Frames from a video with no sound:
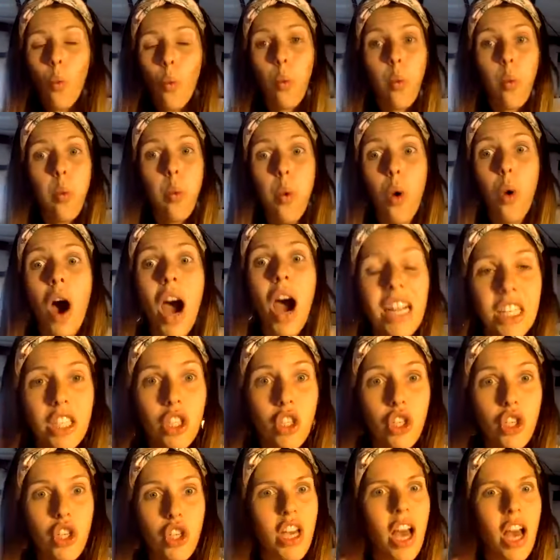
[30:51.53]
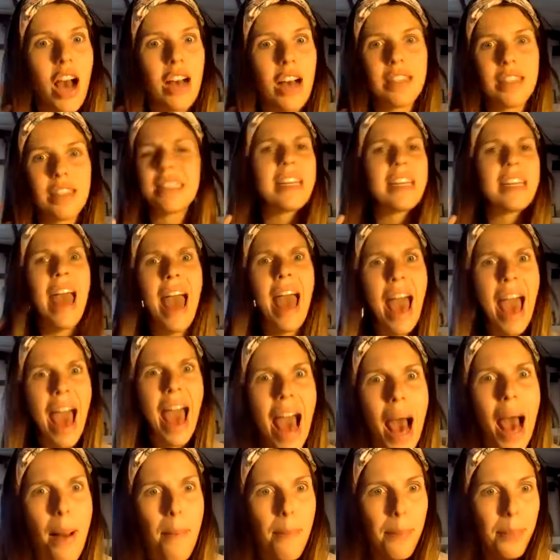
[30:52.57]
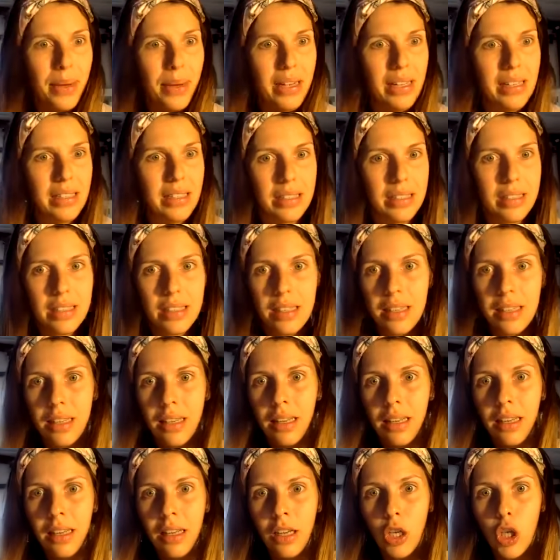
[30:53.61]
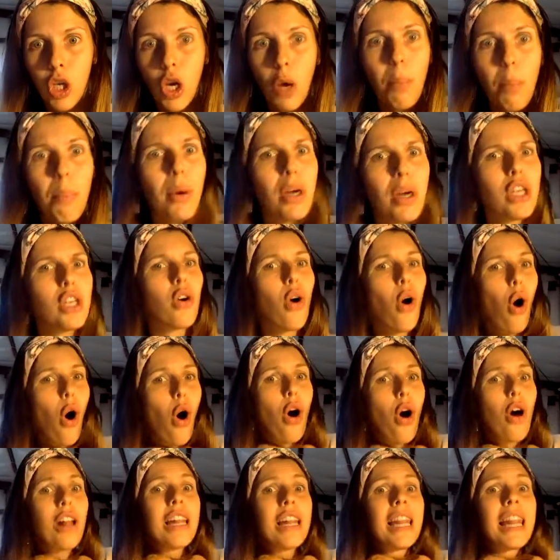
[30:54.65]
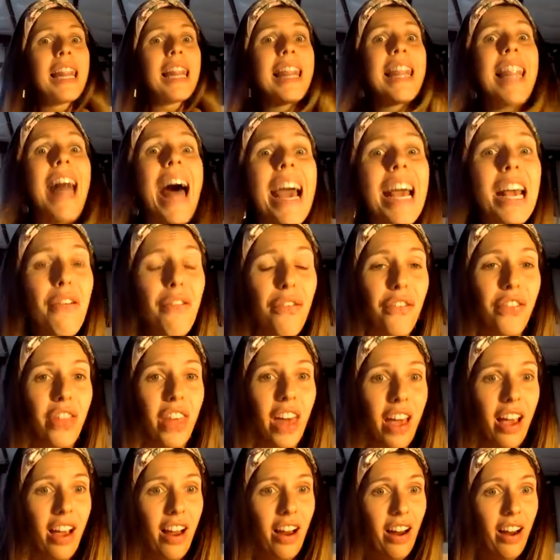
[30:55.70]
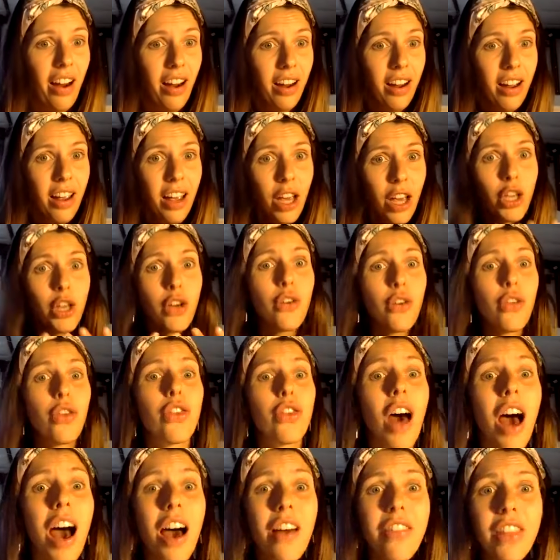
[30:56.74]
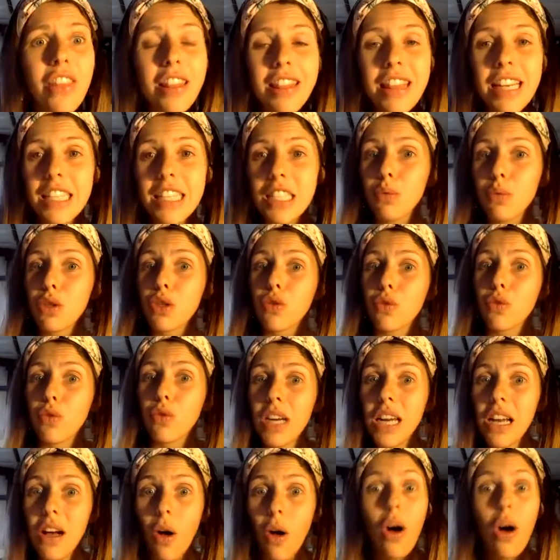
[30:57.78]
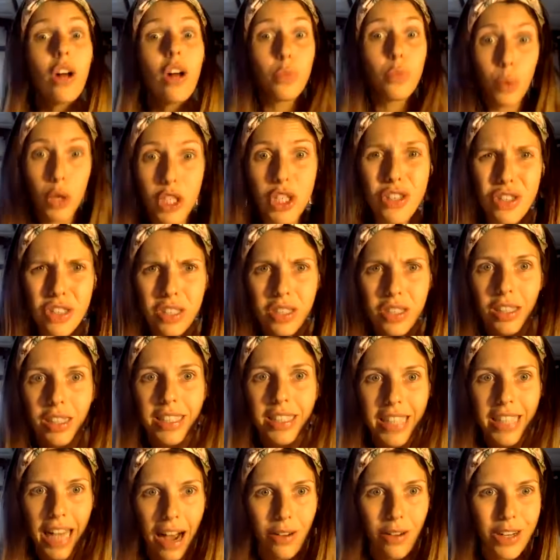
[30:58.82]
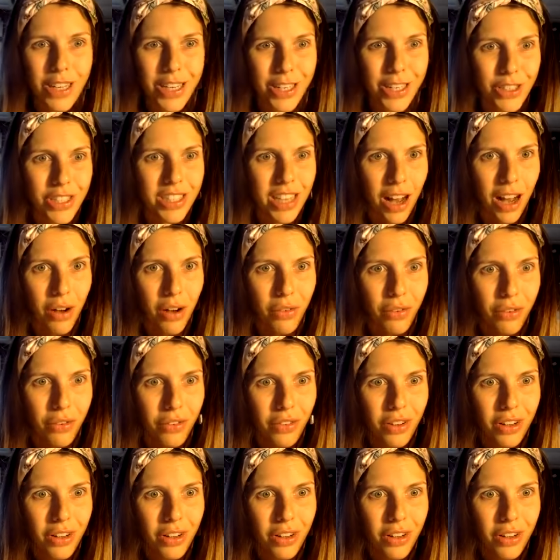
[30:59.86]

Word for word: What just happened? You put your whole life there. You thought that this was real. Would you start doubting yourself?